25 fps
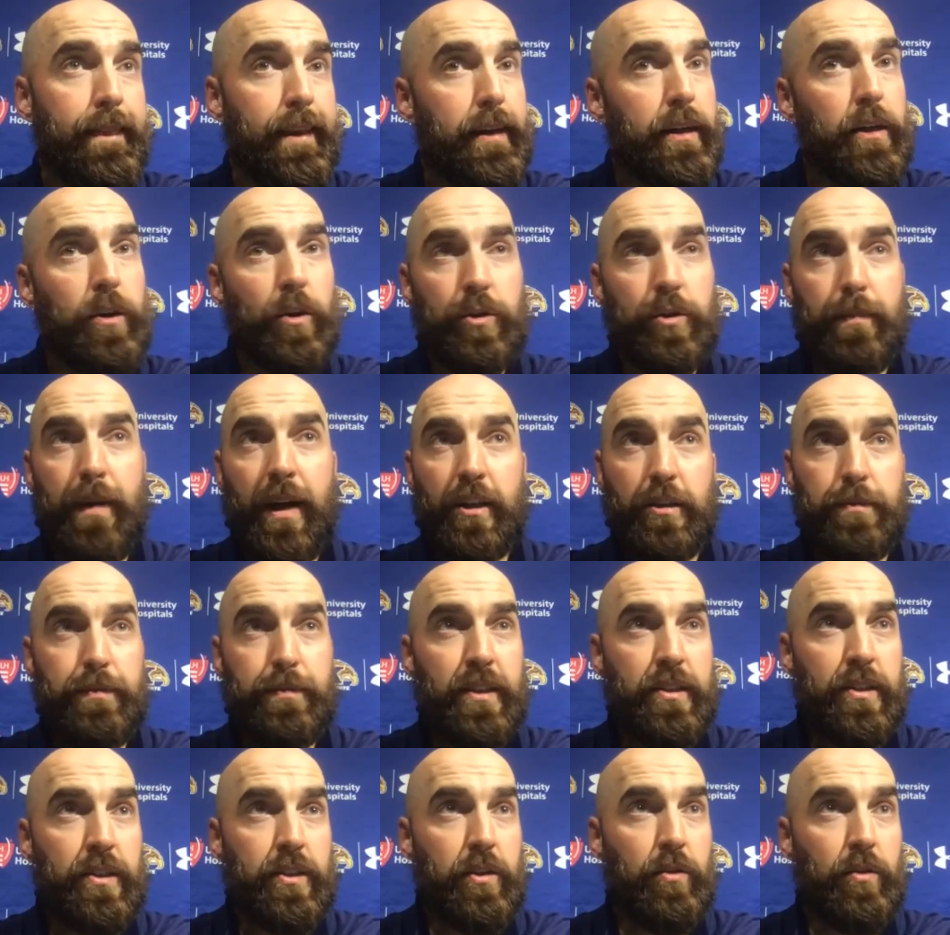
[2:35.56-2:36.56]
He goes about his
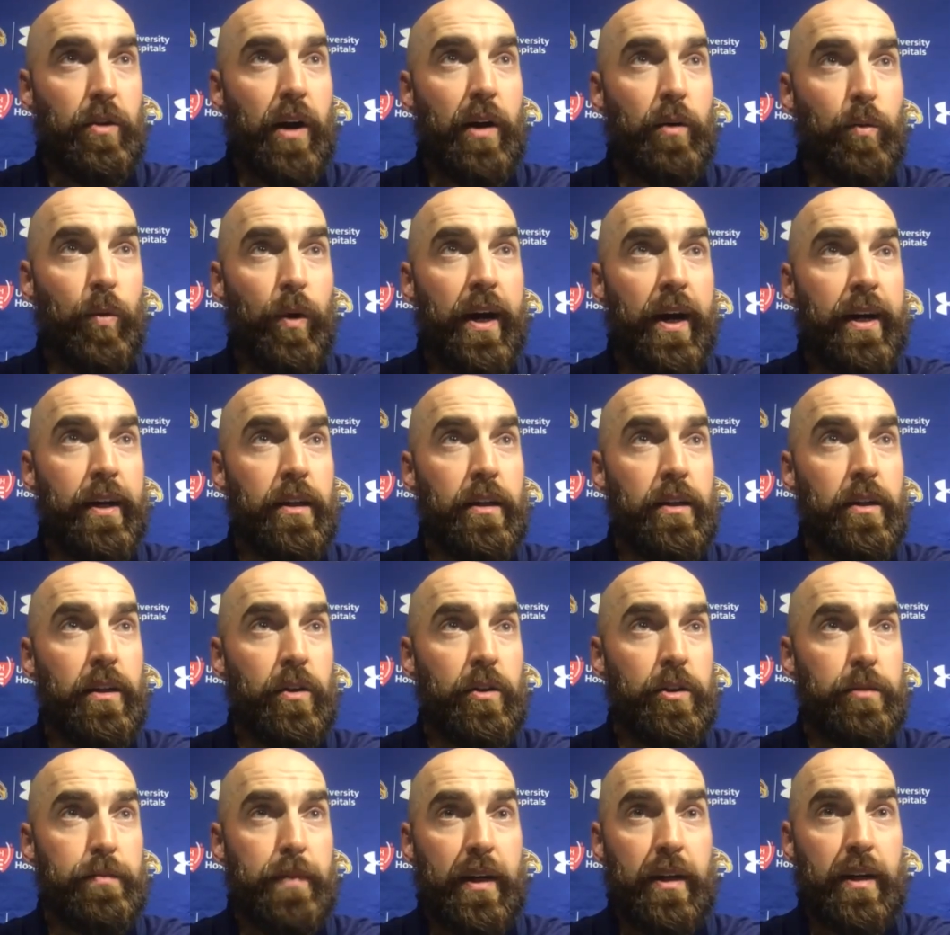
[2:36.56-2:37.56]
business the right way. You
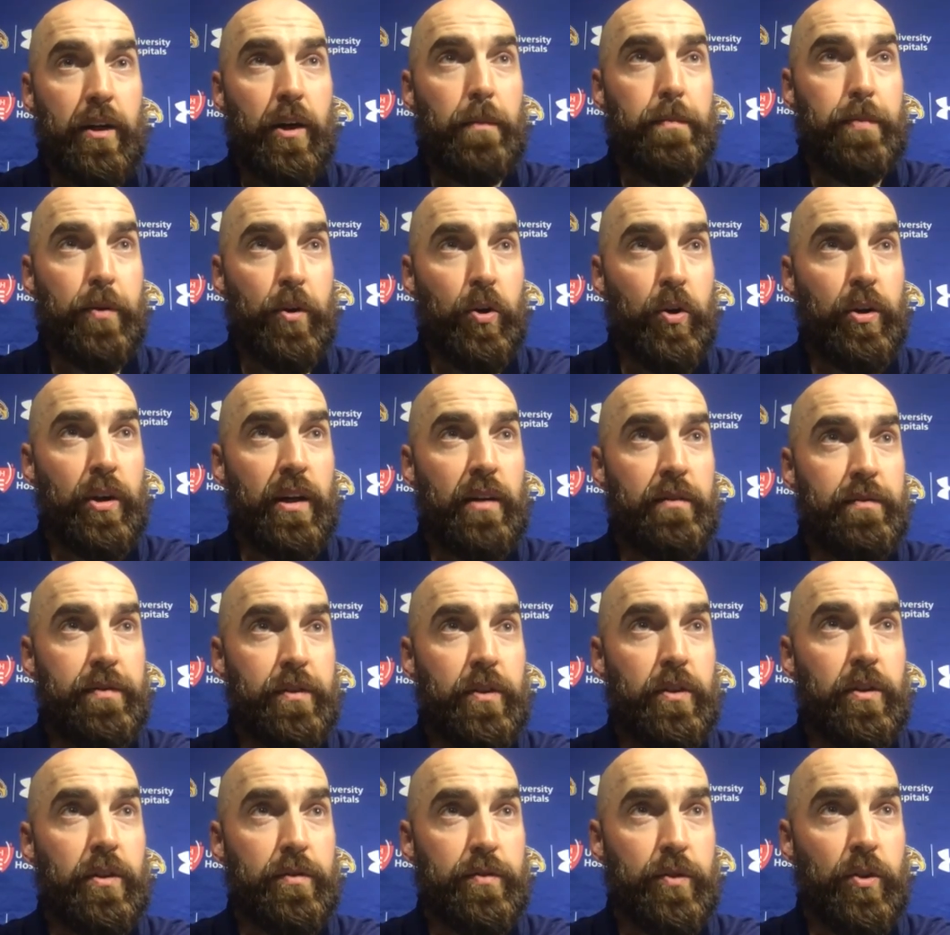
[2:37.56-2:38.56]
know, he's been in our program
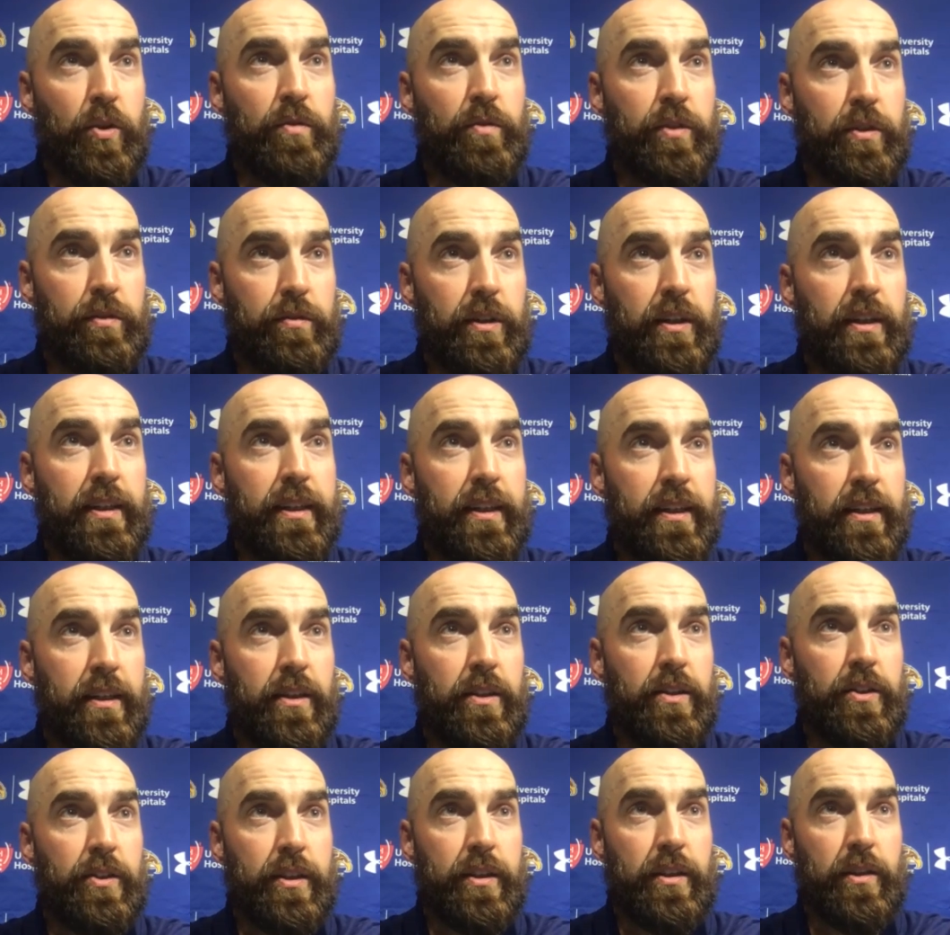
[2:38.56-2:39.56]
for over 3
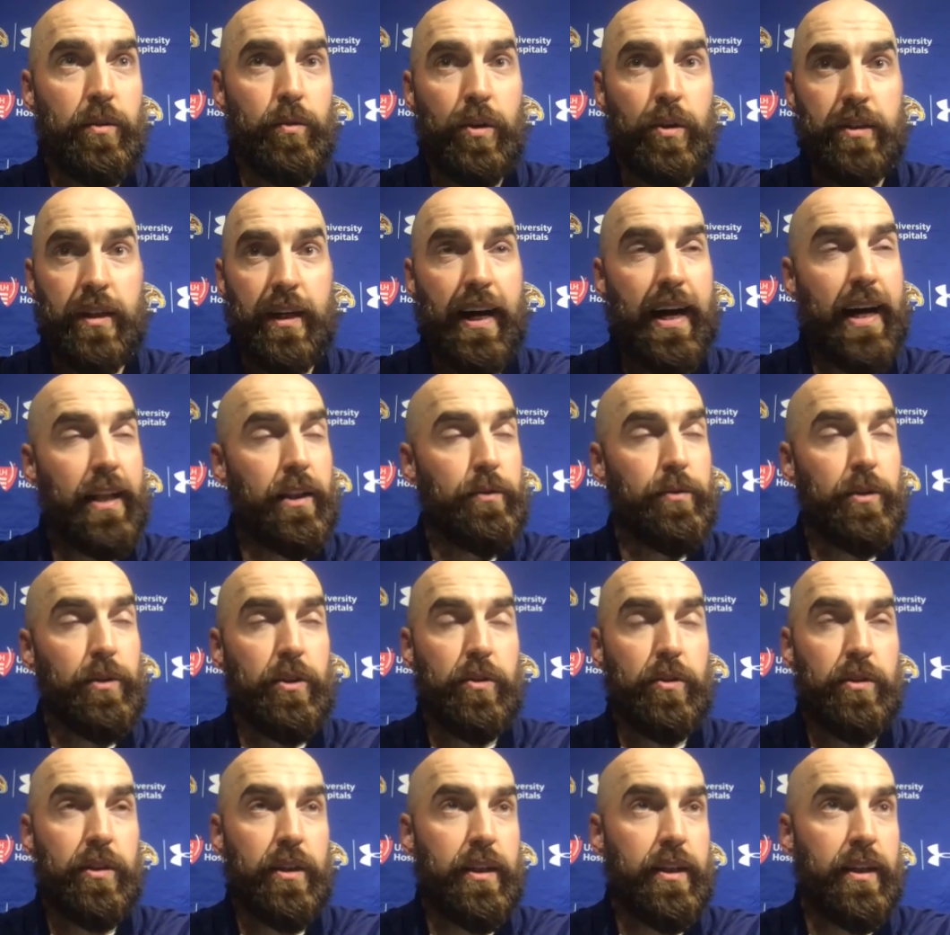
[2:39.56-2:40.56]
years, and he wasn't a highly
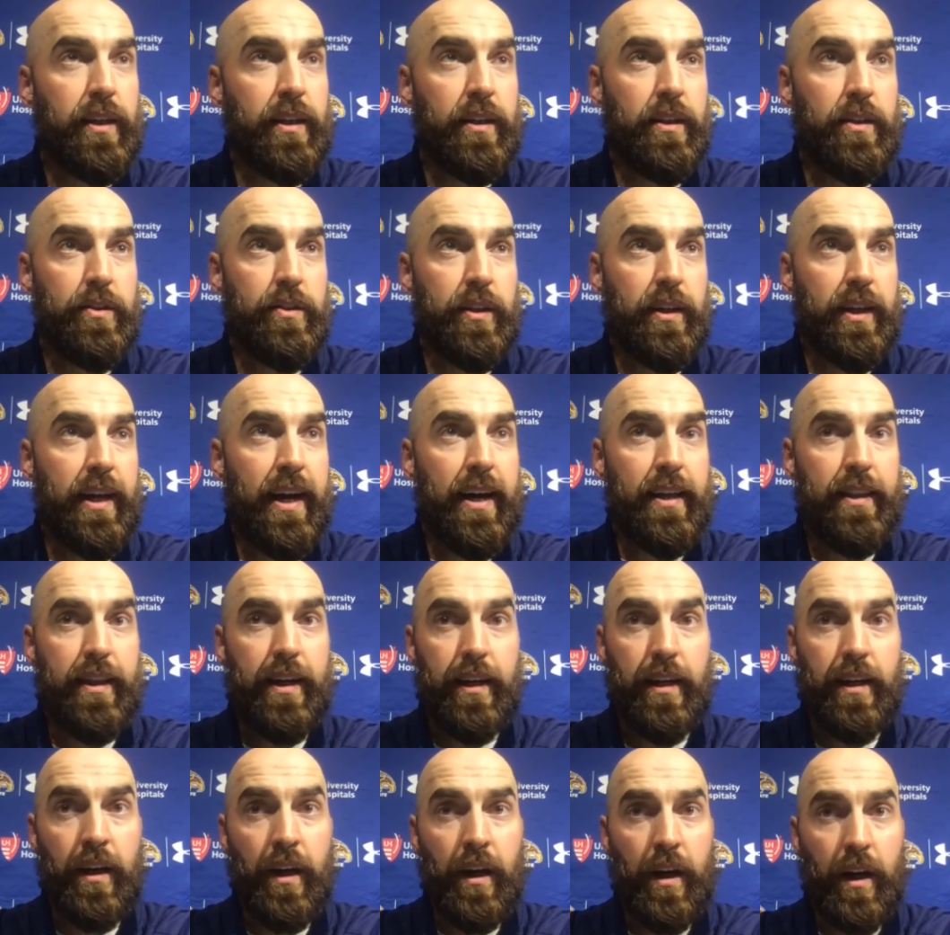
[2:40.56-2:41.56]
recruited kid. He's a guy
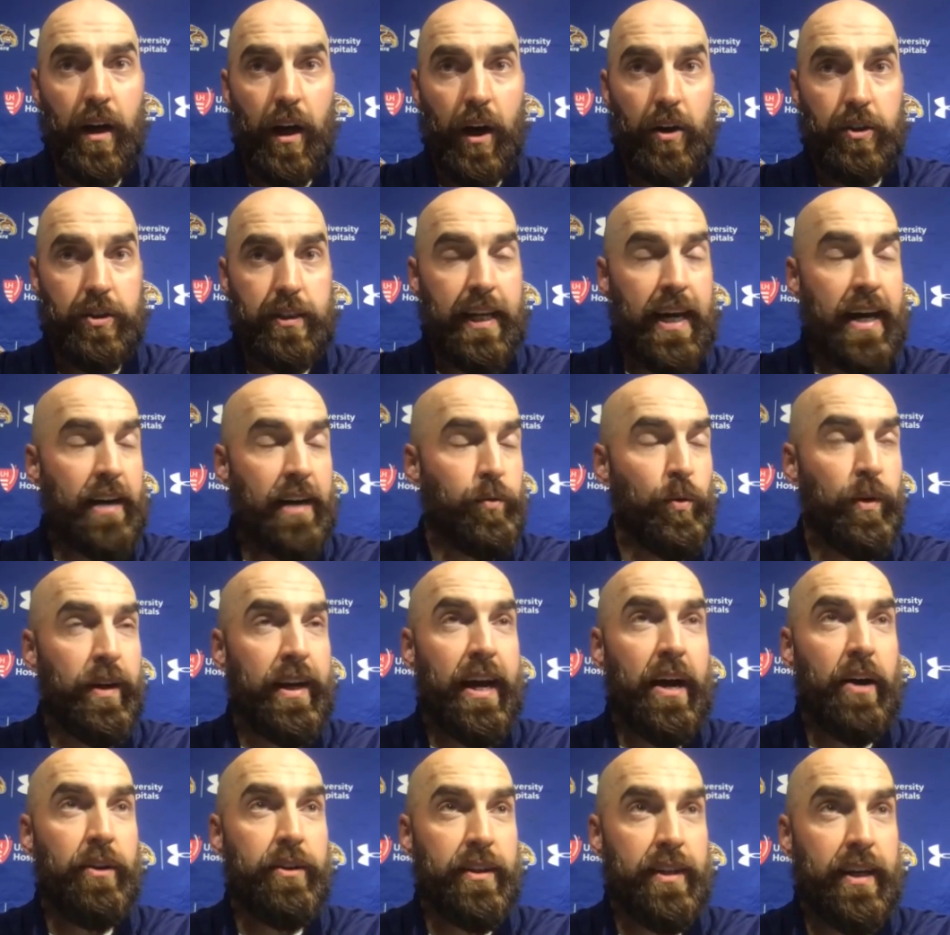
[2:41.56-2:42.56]
that our staff went
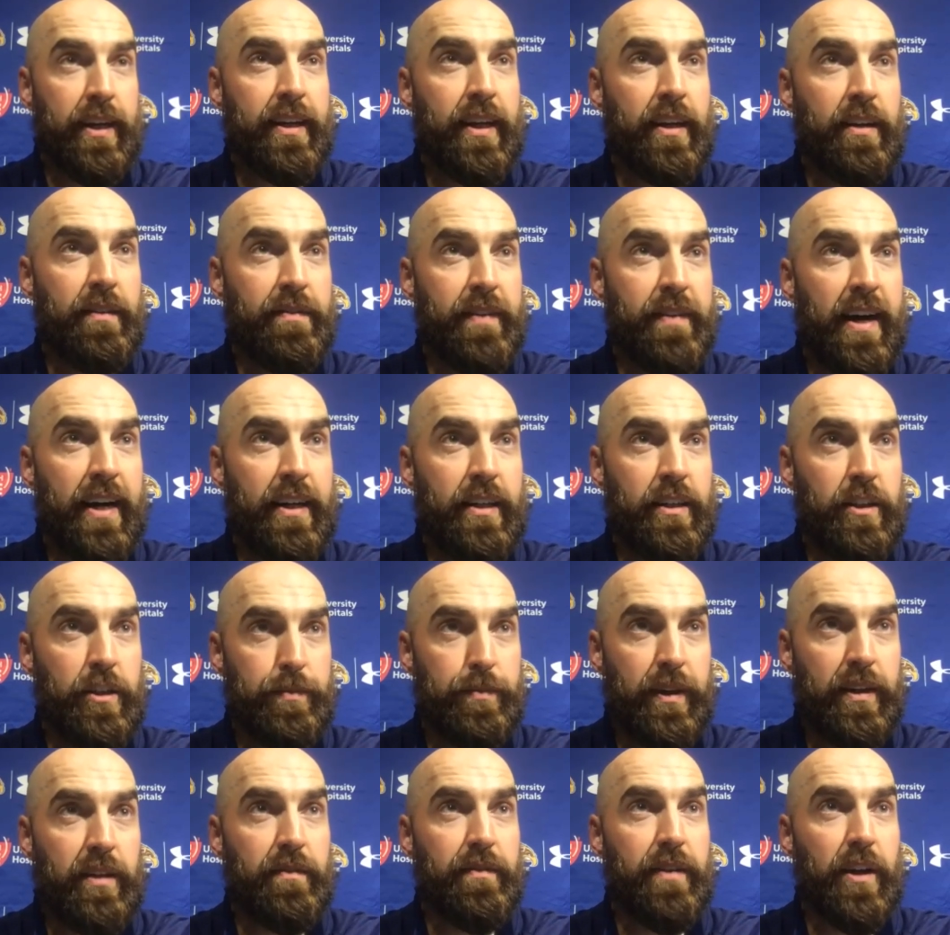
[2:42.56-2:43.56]
out and identified, and he's
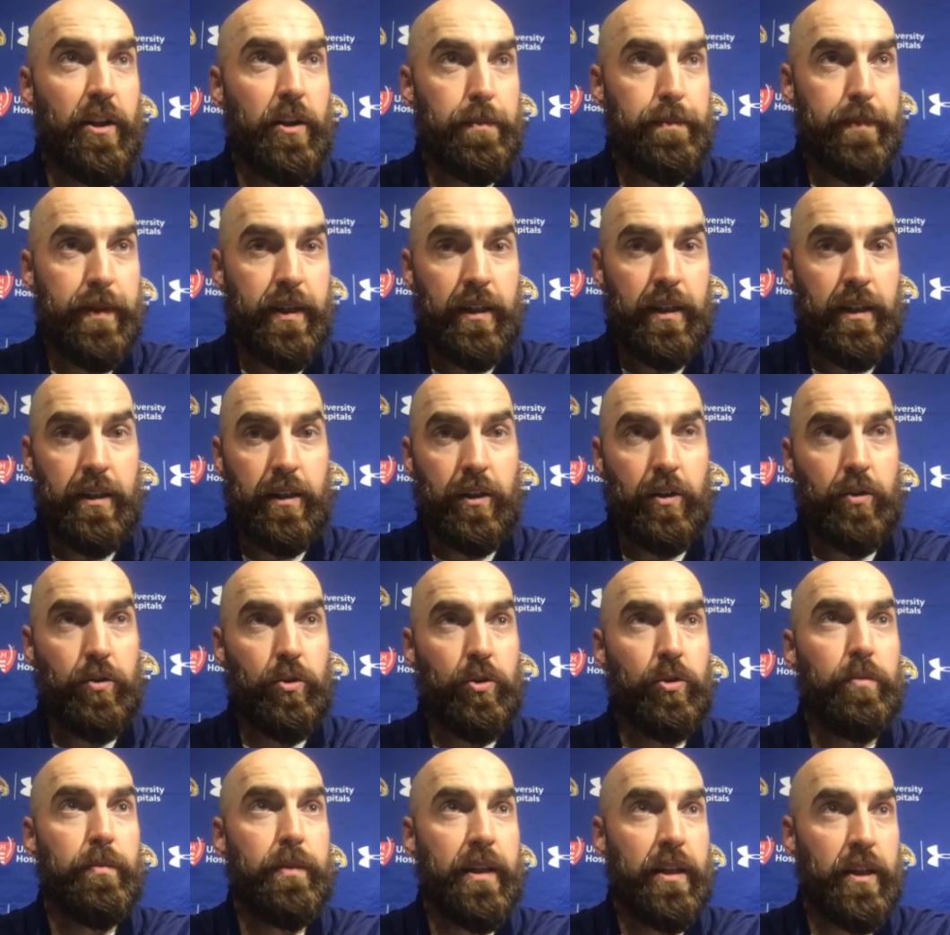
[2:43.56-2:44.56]
been developing and
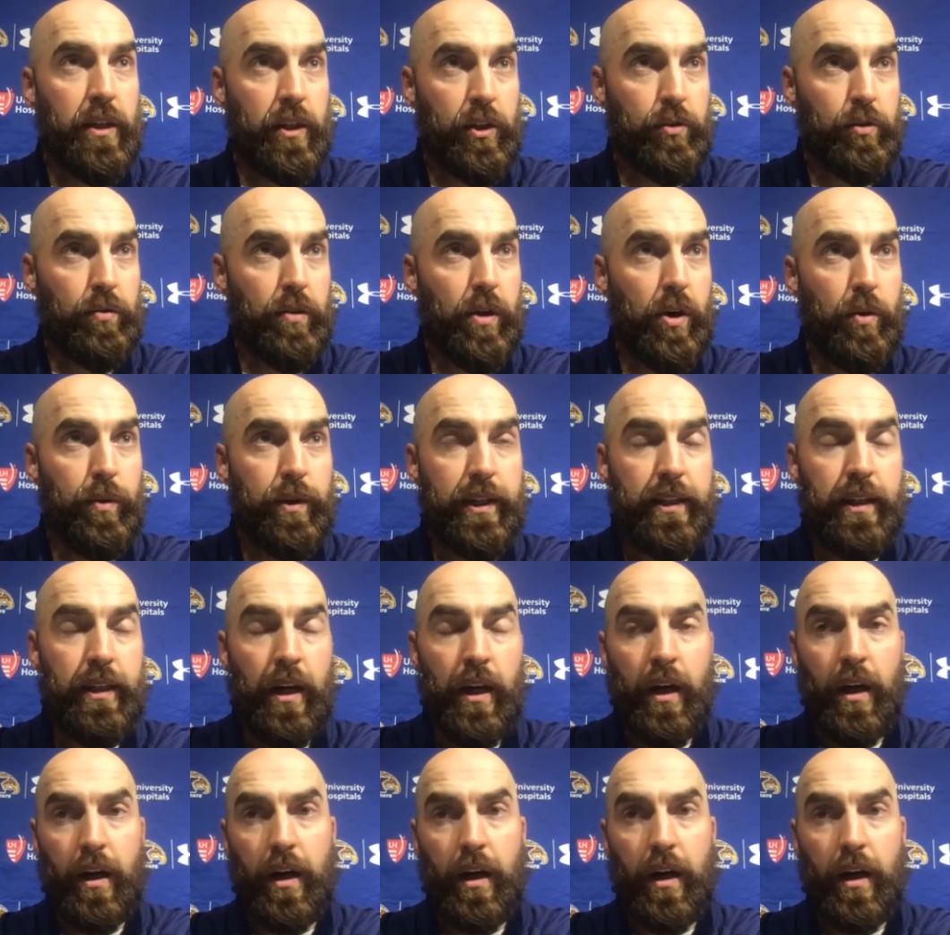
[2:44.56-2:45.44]
grooming and growing